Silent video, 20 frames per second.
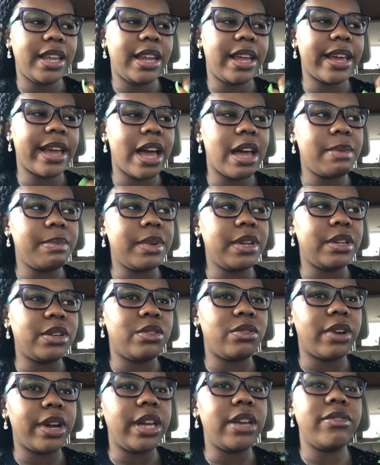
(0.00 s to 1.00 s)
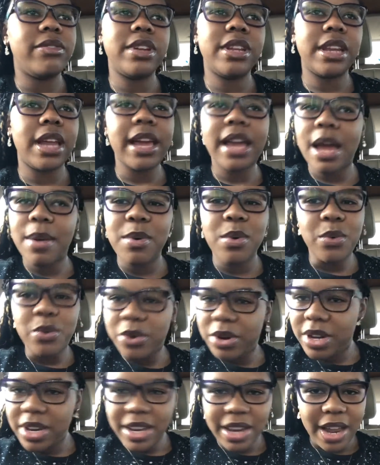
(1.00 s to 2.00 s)
And, like, I've been craving, like, I've been
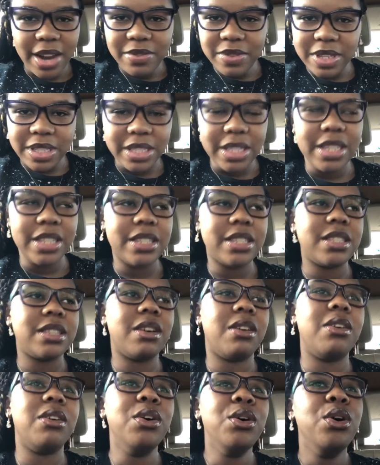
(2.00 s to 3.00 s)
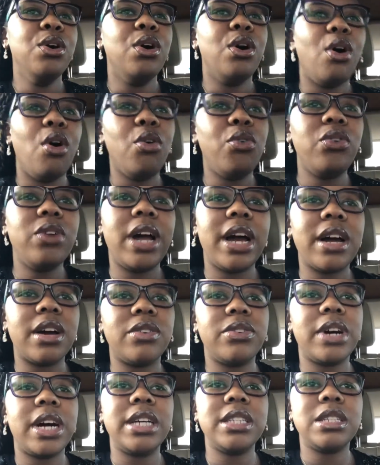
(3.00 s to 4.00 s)
wanting it ever since. So, hopefully I
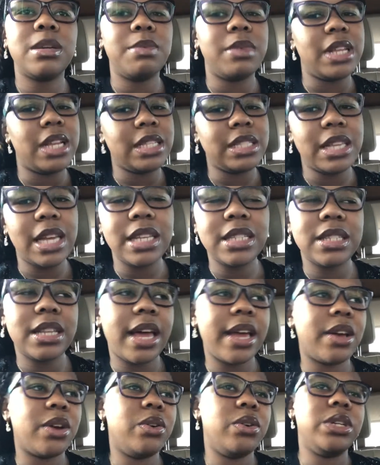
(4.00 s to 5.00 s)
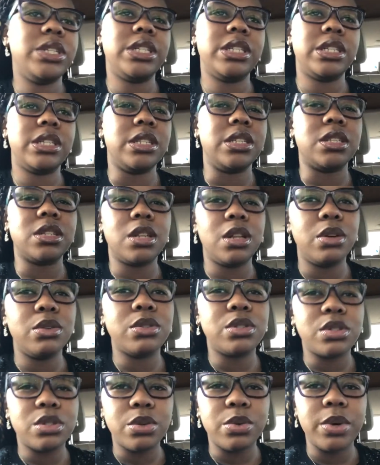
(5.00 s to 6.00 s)
can find something that tastes like it or just as
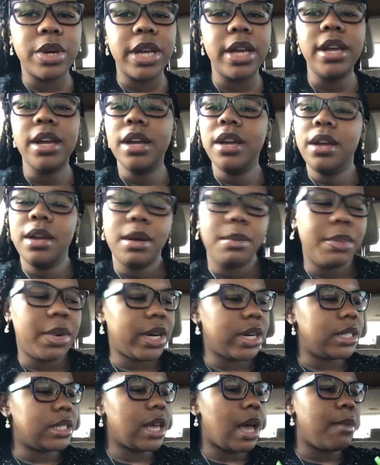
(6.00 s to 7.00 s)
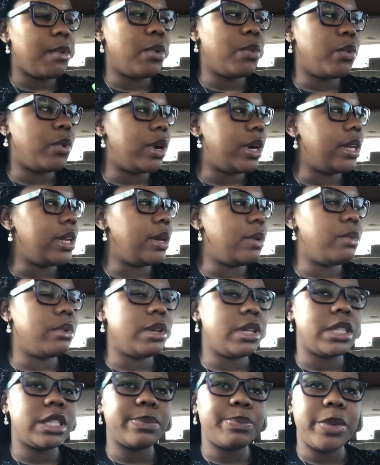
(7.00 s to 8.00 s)
close to it. Because I've been wanting it
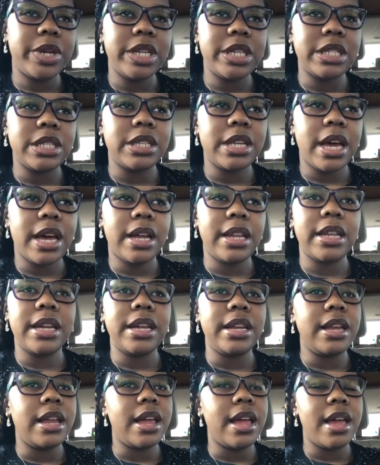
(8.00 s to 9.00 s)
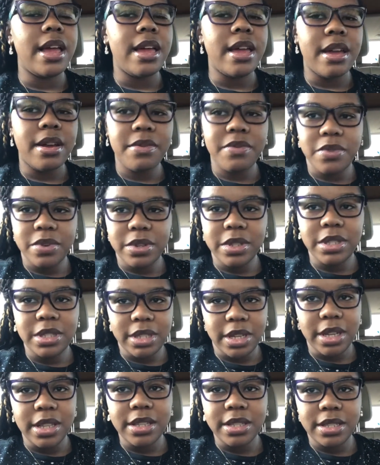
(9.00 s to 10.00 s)
with spinach salad ever
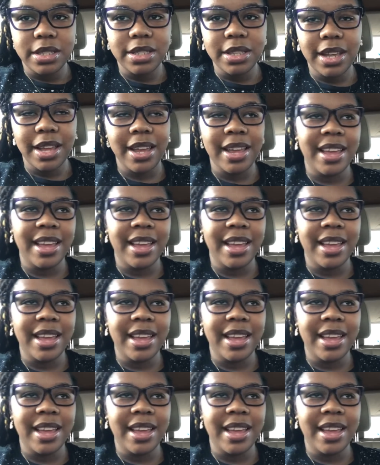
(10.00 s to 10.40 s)
since